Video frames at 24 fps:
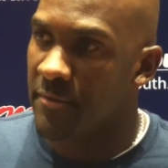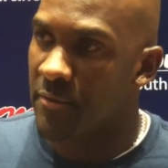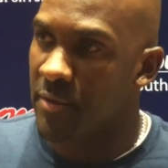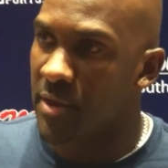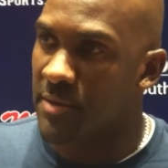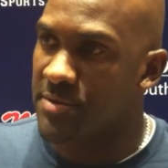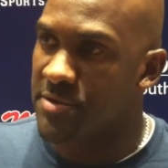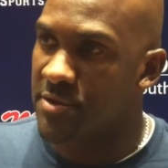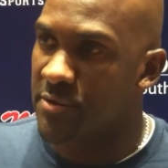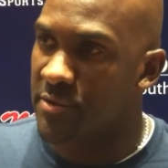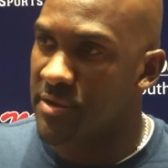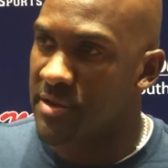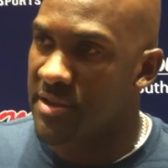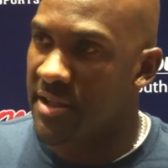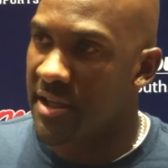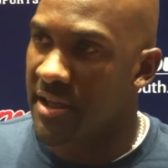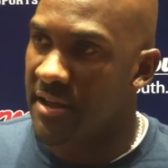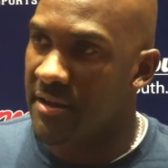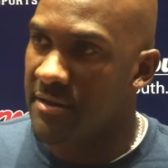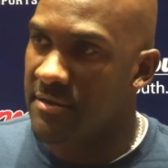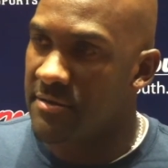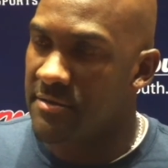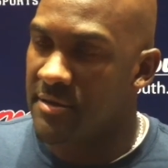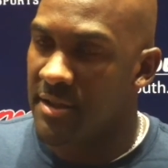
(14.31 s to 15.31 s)
Webster went
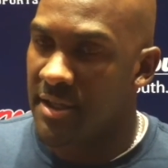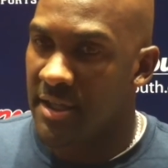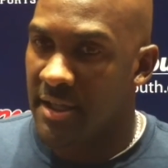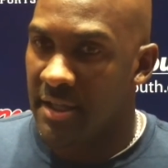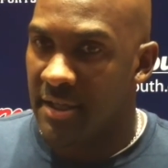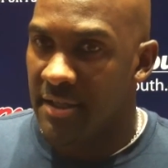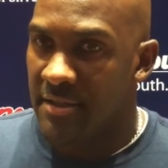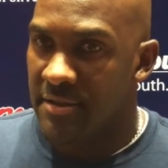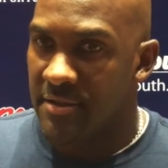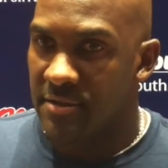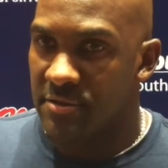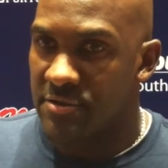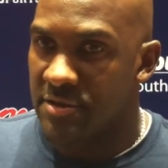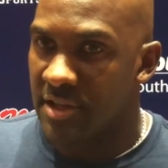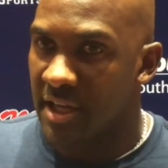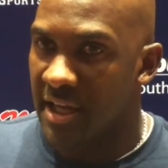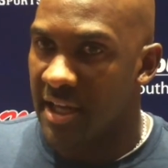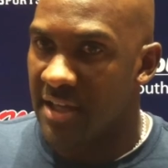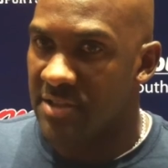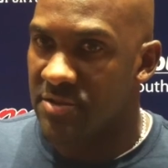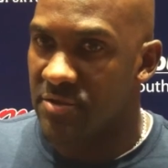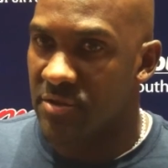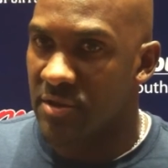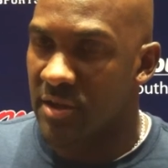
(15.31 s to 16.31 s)
down, those
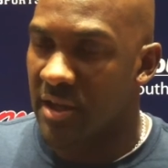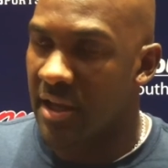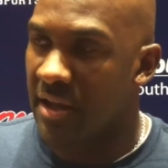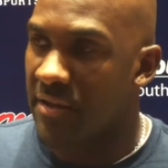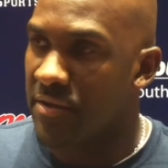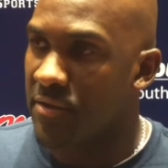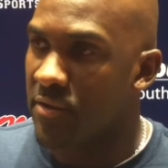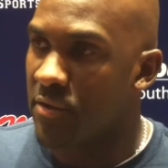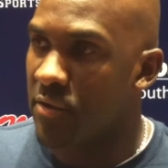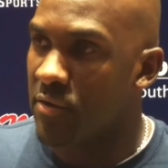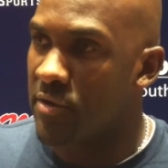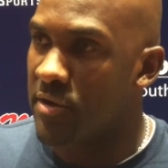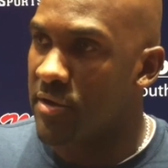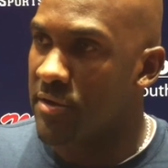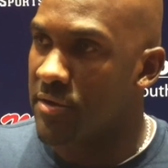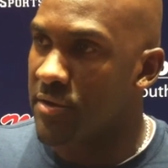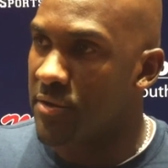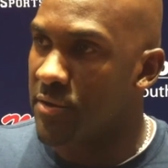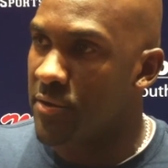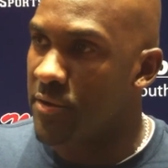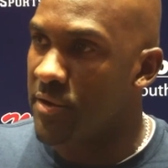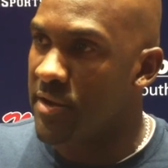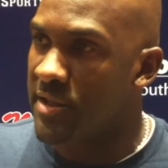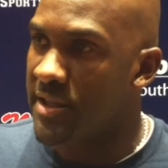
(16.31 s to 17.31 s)
guys sort of got thrown
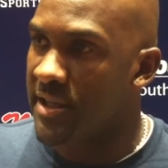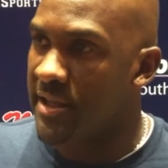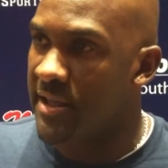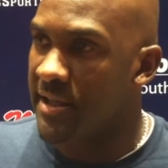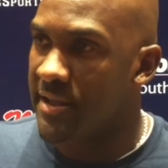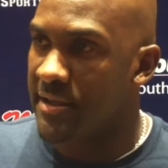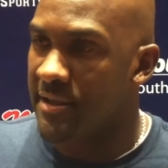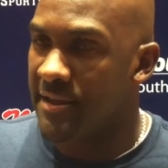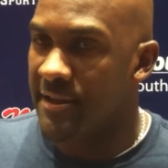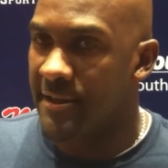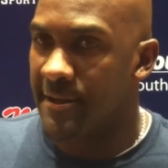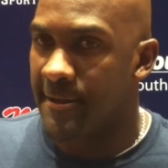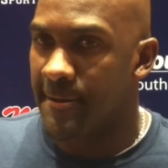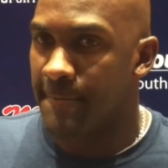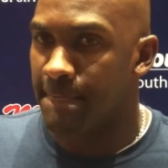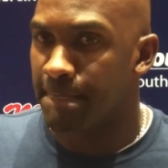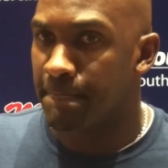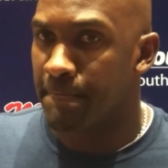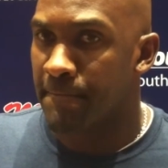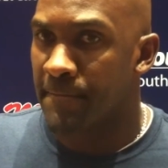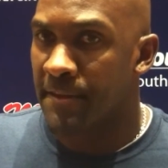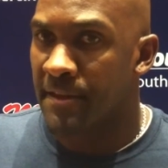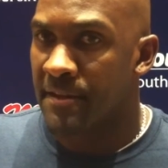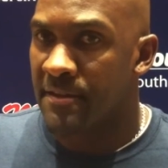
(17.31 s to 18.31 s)
into it, and
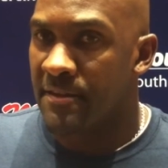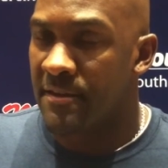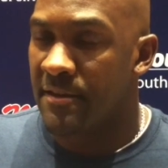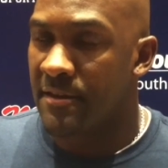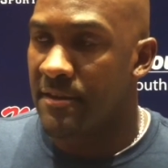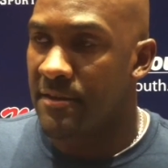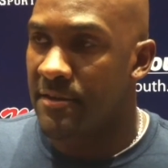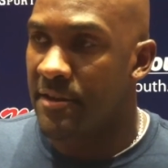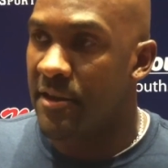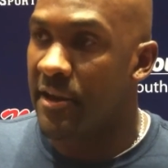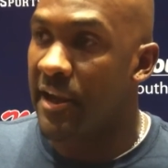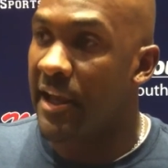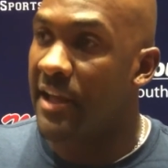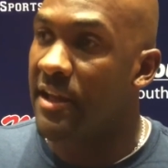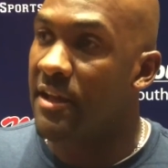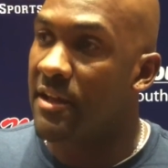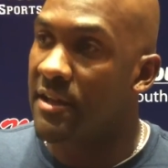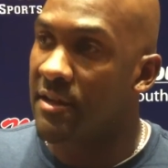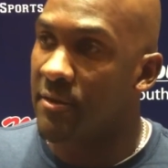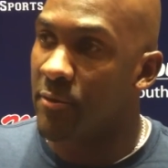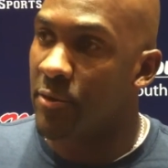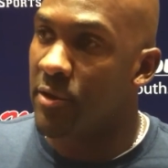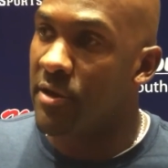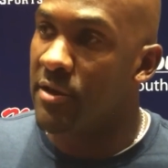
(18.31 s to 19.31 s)
they're
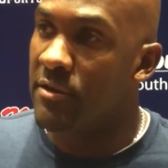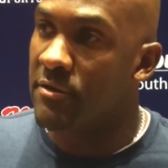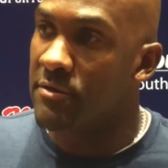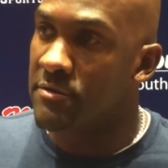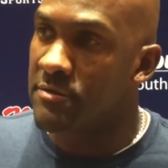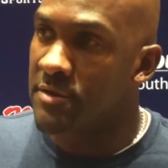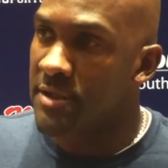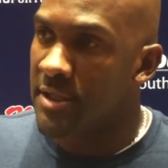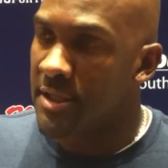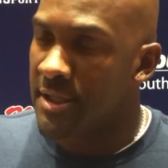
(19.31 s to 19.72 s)
handling it well.